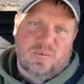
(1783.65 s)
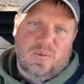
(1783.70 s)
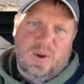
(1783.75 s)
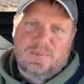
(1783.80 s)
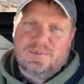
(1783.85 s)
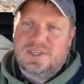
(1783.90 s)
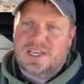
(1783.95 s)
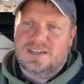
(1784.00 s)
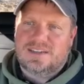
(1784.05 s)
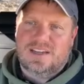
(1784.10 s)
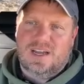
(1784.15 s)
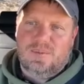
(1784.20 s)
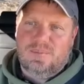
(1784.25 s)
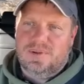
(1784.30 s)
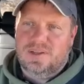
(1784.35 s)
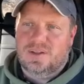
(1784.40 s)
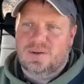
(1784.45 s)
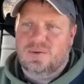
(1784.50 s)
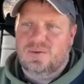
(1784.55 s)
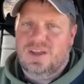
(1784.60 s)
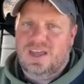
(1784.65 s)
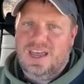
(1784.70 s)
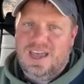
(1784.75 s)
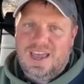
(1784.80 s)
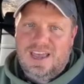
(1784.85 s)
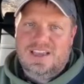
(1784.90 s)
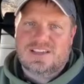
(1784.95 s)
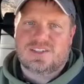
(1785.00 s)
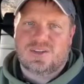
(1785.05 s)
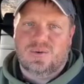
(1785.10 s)
website down below.
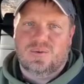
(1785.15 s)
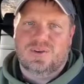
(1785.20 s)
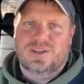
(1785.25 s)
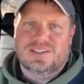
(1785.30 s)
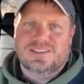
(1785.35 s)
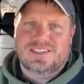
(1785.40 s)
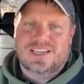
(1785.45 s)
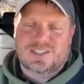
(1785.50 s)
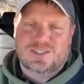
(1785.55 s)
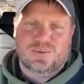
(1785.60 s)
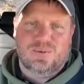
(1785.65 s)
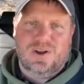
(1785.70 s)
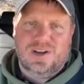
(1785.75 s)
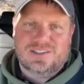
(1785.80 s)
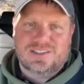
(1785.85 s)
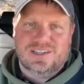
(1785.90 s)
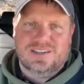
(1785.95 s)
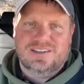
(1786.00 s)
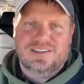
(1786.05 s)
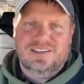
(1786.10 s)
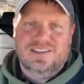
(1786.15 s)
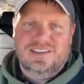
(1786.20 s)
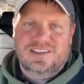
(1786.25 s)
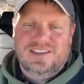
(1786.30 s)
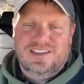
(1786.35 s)
As always, thanks for watching.